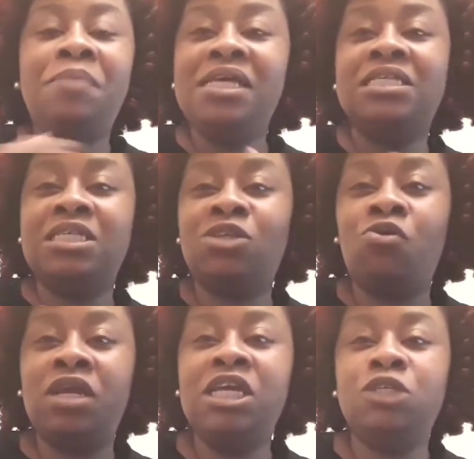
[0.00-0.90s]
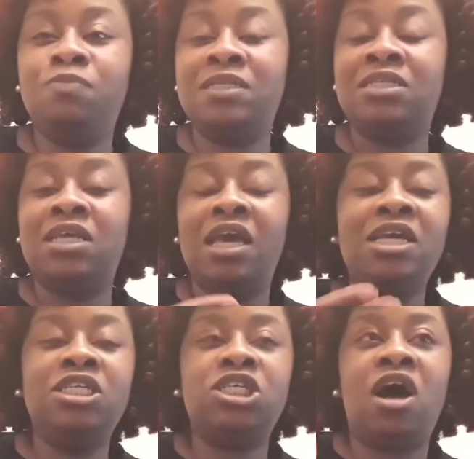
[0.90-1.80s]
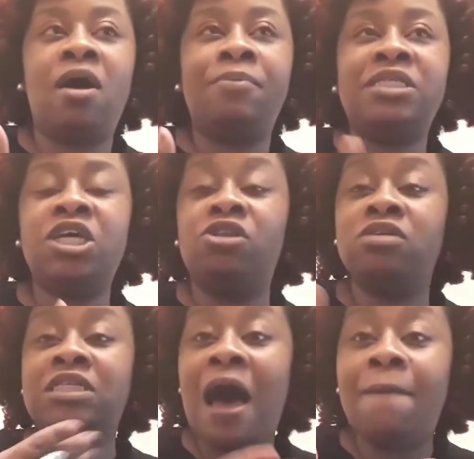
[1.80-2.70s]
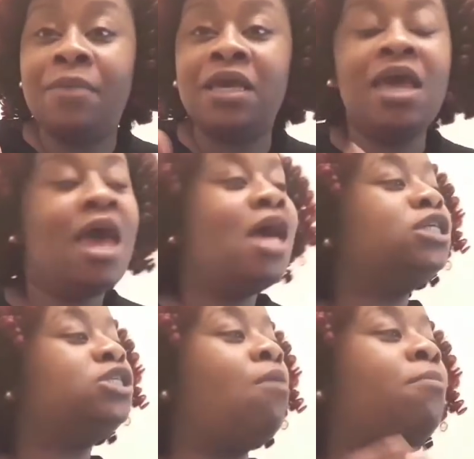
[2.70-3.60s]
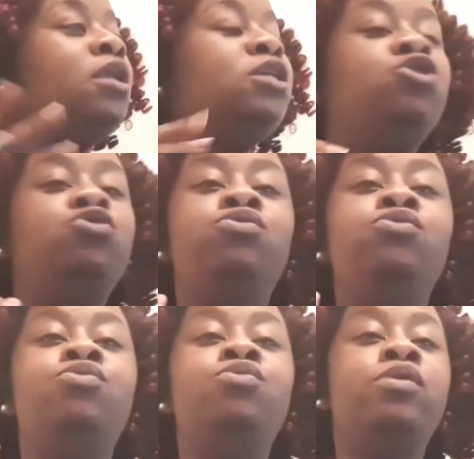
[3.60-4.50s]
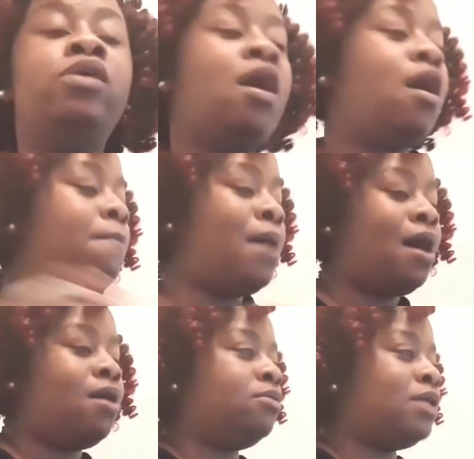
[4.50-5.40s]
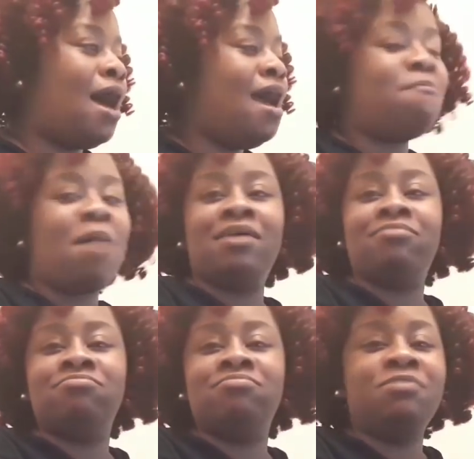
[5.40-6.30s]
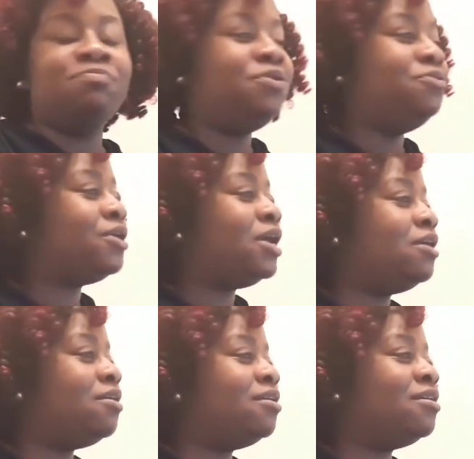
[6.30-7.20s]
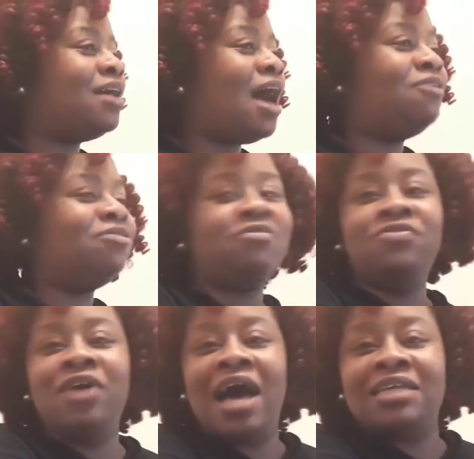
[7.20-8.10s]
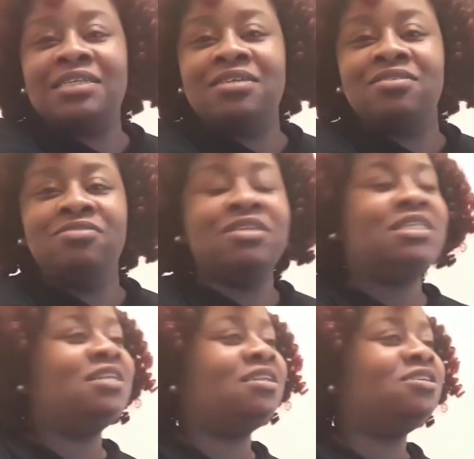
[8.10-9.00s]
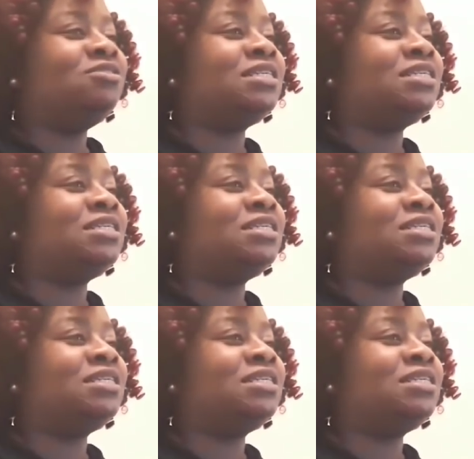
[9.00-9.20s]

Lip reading: pieces on each particular topic. So I'm going to do about, I have my computer here. I don't know if you guys you can see a